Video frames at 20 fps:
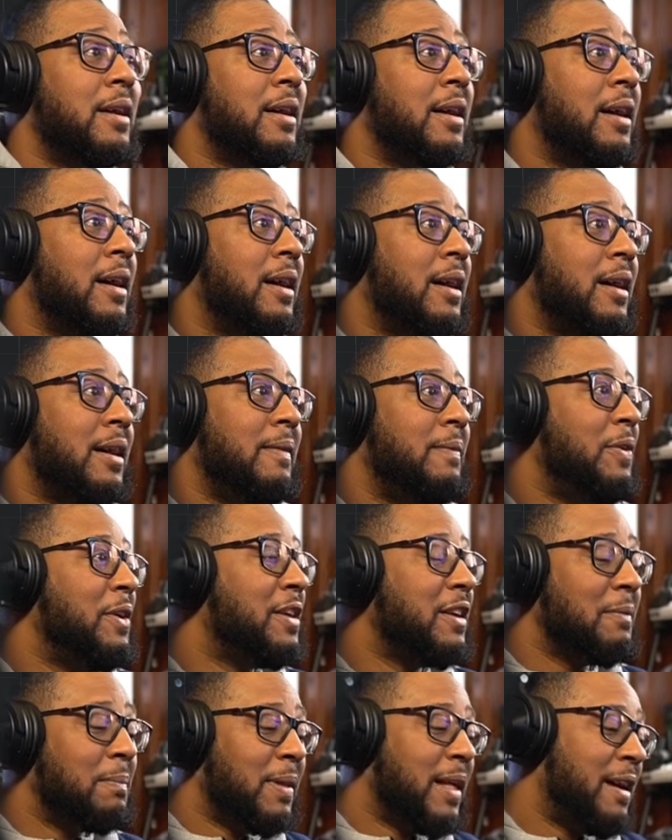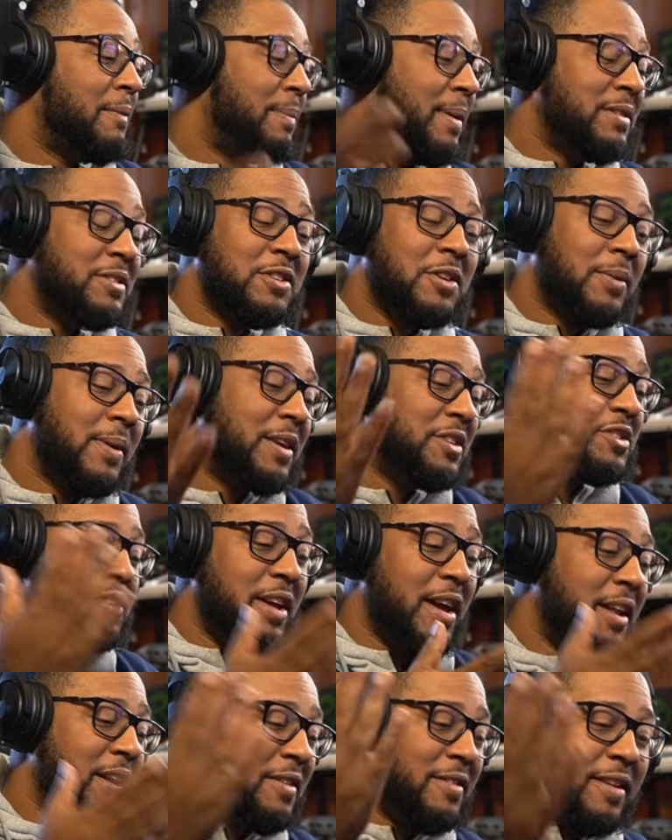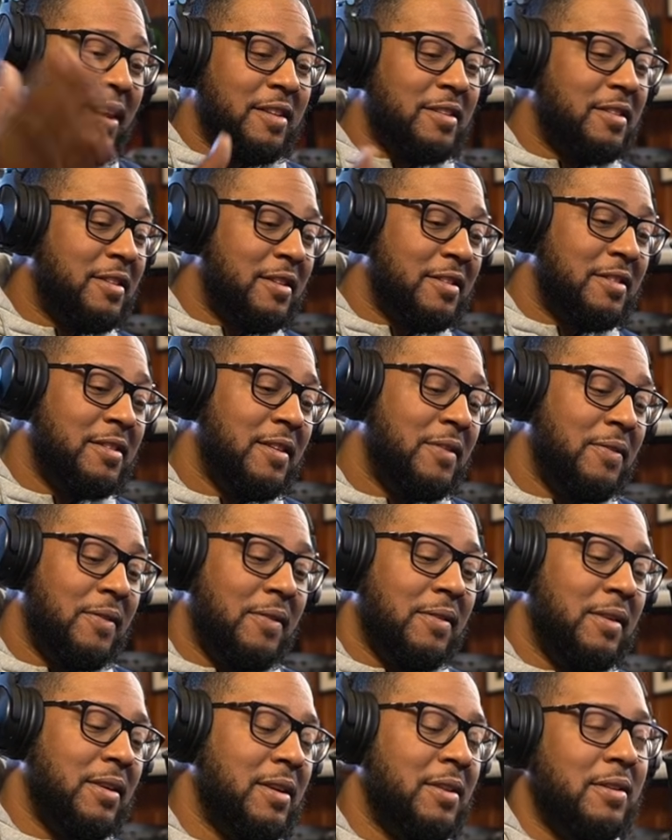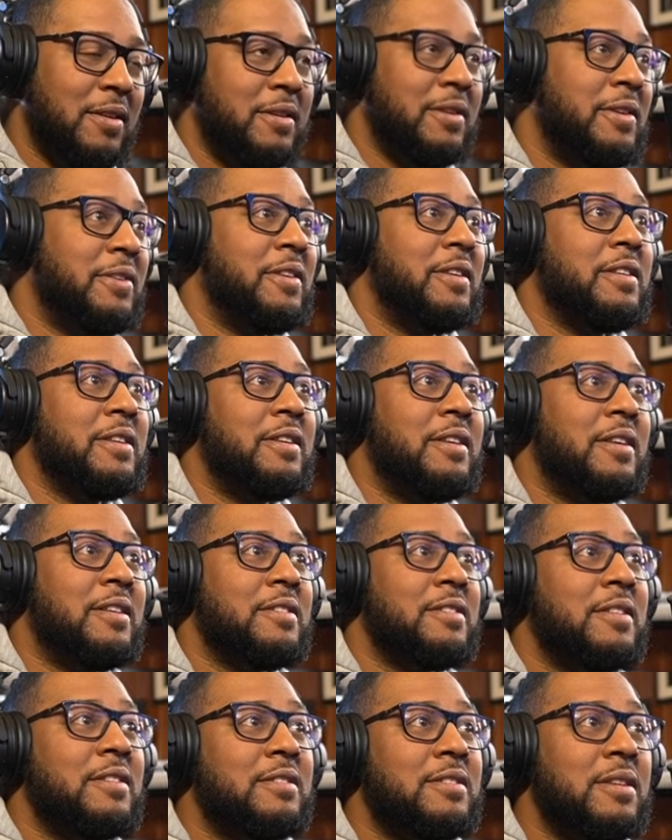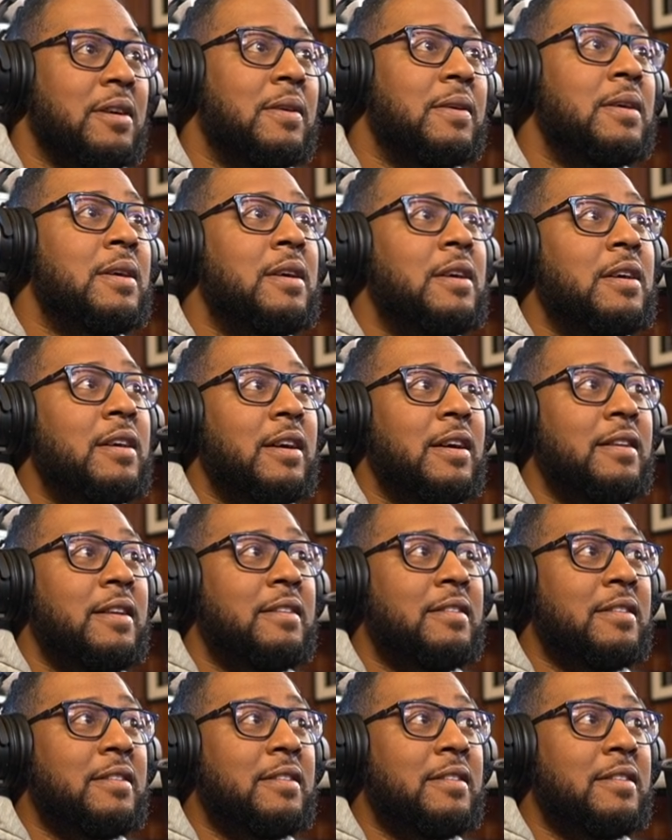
You can apply pitch correction at any stage of this if you know your DAWs. So in this